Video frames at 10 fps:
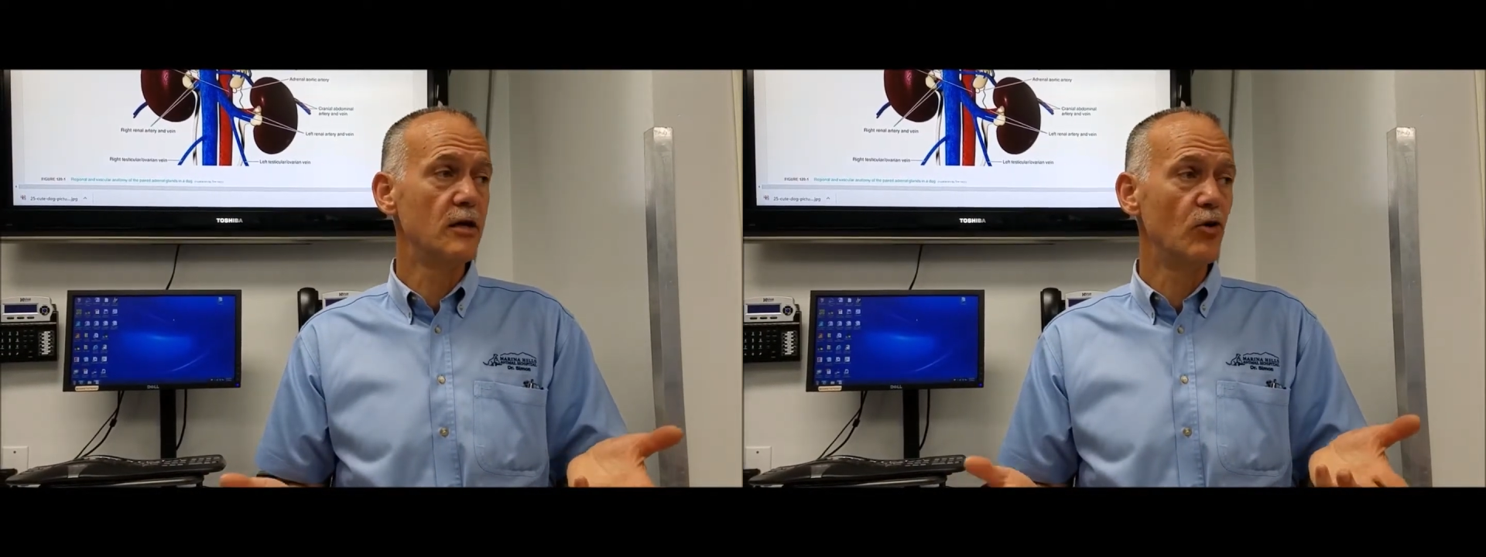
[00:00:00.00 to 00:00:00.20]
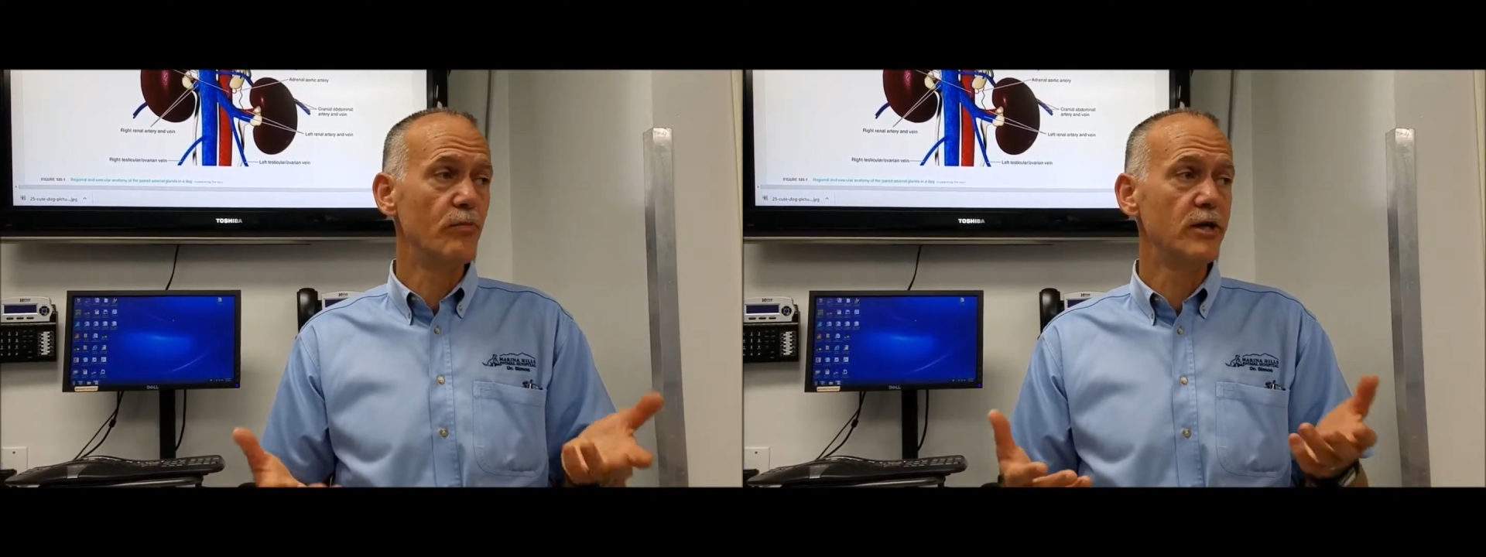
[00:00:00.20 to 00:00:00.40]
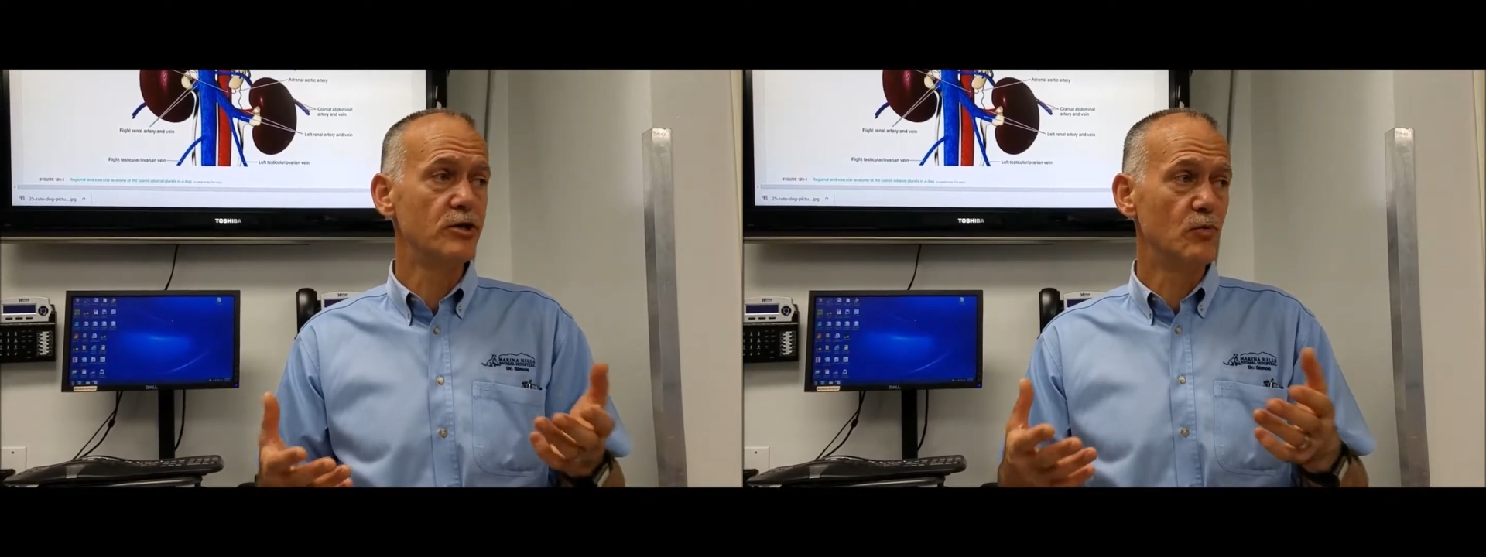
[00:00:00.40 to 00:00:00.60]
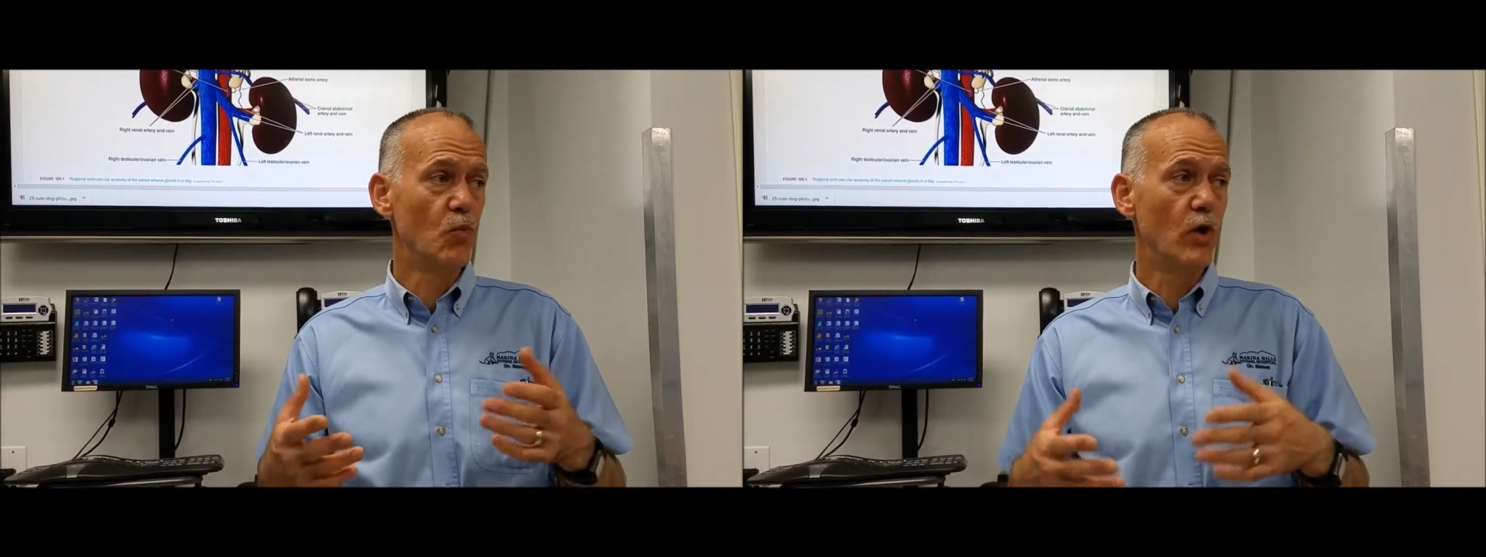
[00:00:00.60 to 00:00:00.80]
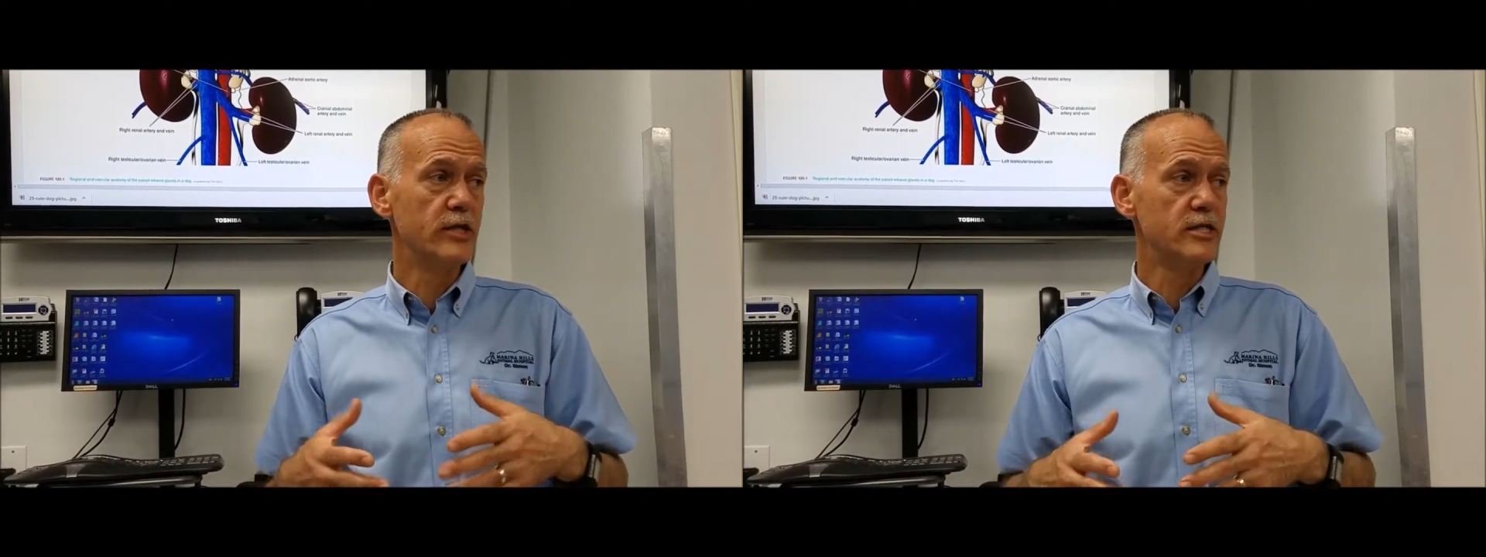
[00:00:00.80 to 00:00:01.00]
omentum
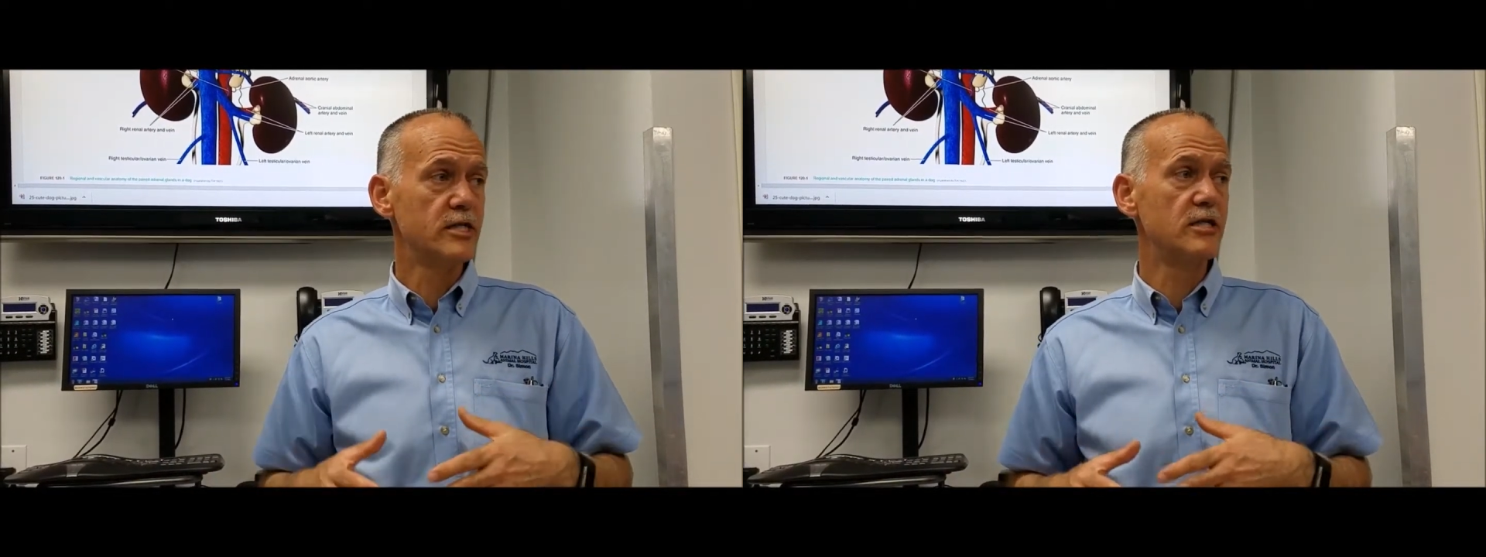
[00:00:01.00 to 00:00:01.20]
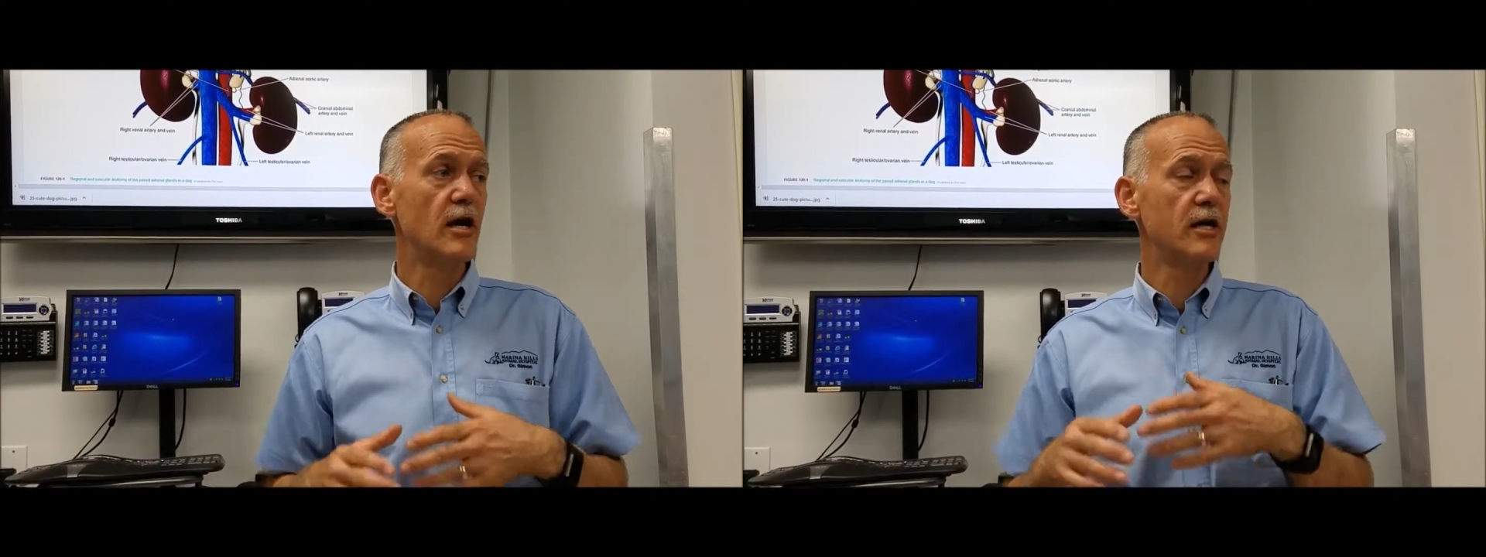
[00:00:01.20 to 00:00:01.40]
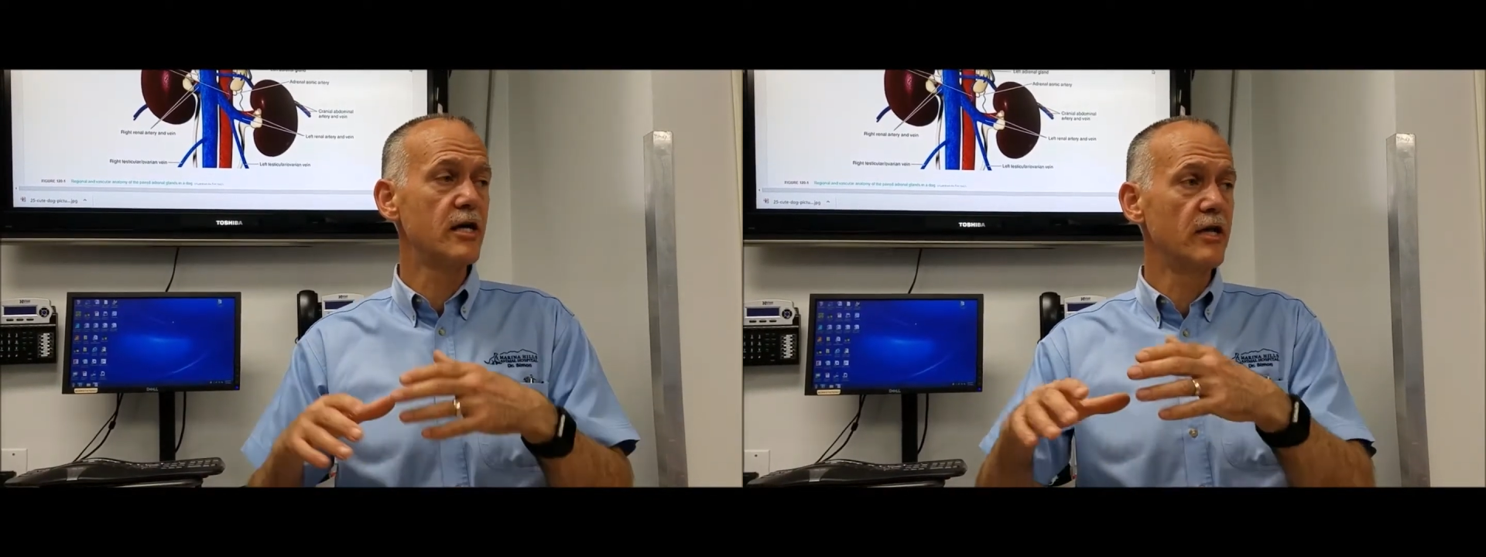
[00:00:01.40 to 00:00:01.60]
was stuck